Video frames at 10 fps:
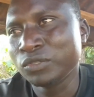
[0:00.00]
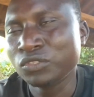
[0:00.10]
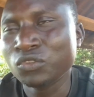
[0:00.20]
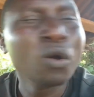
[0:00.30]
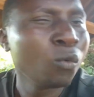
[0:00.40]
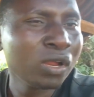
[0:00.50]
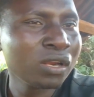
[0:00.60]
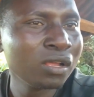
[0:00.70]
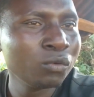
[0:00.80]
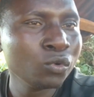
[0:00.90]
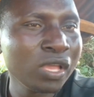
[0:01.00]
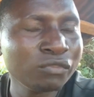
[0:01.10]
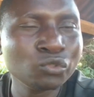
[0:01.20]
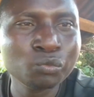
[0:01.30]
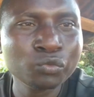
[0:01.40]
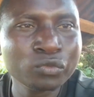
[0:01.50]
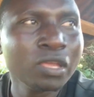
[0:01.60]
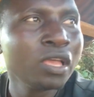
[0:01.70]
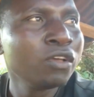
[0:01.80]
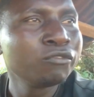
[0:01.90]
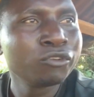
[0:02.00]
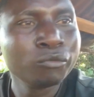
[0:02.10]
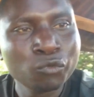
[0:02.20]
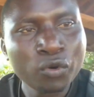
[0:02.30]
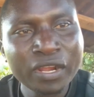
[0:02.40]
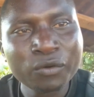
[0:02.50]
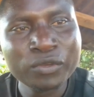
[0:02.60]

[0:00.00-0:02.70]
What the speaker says: So what we have to move from where we